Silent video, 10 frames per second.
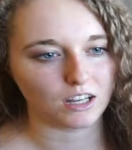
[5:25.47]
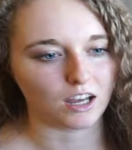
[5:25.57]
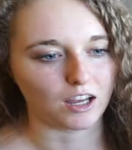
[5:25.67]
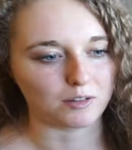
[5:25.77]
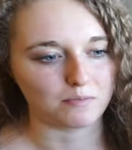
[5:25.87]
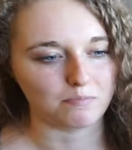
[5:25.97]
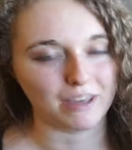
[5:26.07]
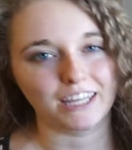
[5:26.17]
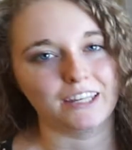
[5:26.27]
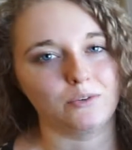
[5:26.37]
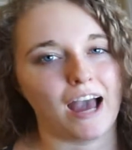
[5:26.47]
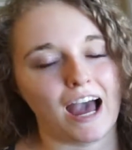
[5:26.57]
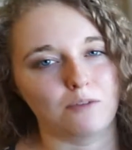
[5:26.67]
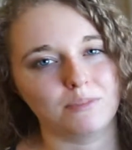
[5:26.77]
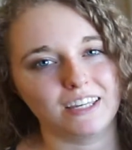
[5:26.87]
um, make you
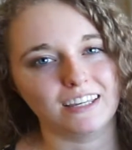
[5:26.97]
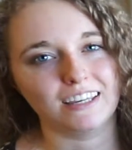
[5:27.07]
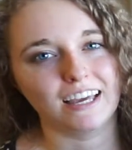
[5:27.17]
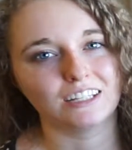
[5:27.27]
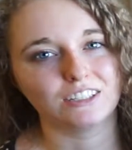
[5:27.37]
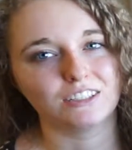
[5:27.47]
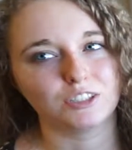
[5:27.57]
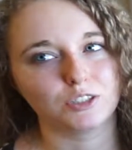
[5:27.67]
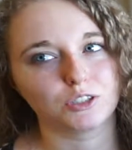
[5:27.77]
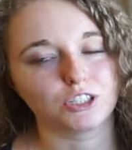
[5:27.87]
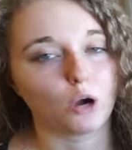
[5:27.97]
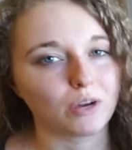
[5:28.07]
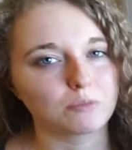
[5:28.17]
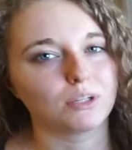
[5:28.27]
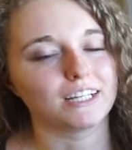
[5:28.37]
happy and
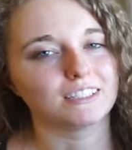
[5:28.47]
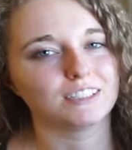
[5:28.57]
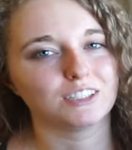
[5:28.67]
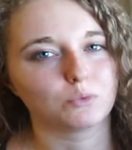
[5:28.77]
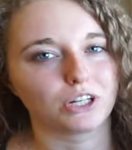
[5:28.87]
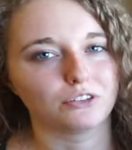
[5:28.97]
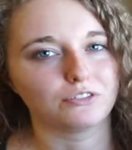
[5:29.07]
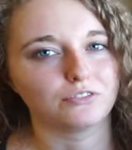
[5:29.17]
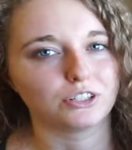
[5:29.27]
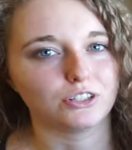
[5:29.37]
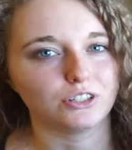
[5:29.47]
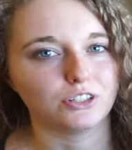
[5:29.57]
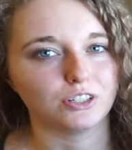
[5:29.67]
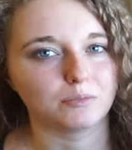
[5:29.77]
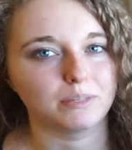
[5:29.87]
going places where you
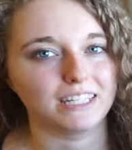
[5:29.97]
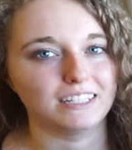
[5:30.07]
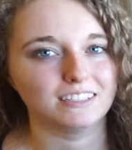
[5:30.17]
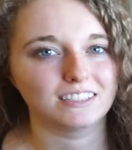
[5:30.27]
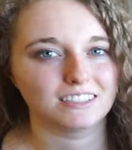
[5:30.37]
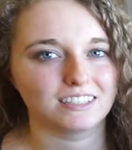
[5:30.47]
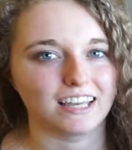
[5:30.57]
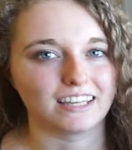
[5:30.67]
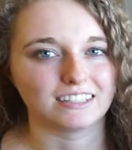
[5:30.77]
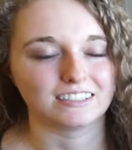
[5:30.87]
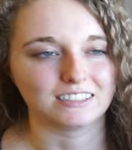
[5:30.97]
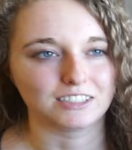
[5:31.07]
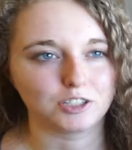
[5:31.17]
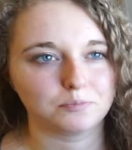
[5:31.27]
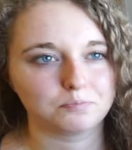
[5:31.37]
feel peace and